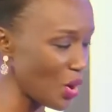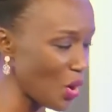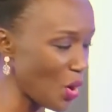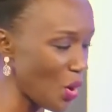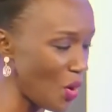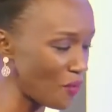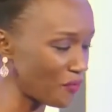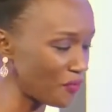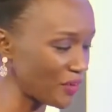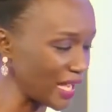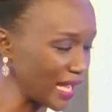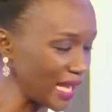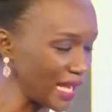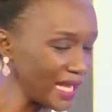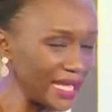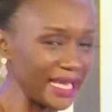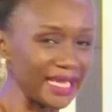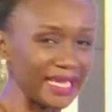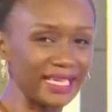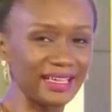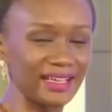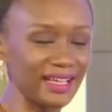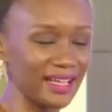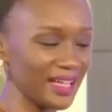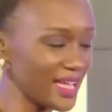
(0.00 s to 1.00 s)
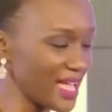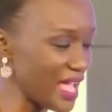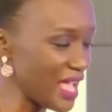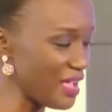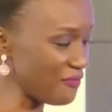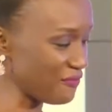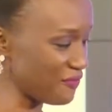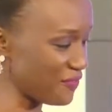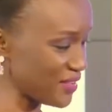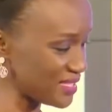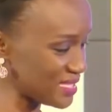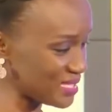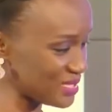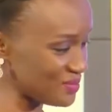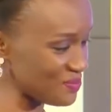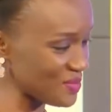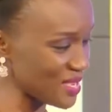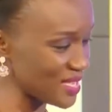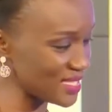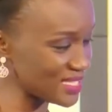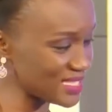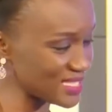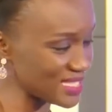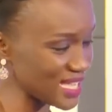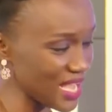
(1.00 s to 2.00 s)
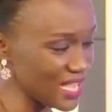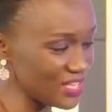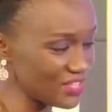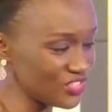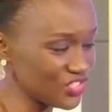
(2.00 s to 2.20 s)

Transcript: of Klick Investments,